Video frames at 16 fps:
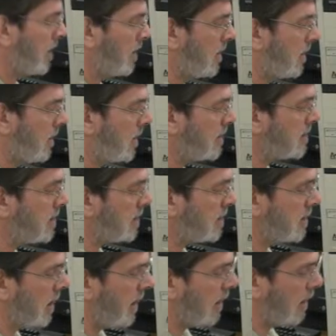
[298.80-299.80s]
Then this
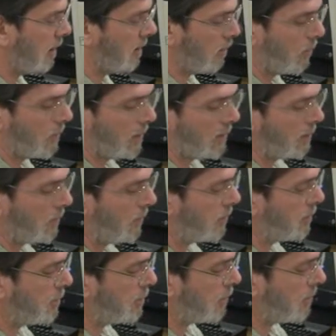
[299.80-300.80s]
is a little one that we
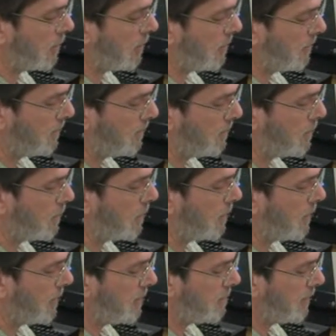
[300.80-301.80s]
just took a
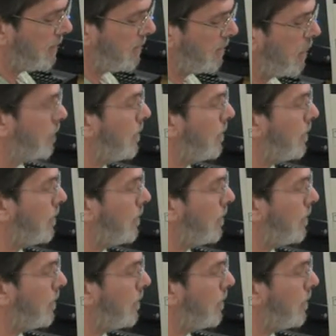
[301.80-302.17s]
piece of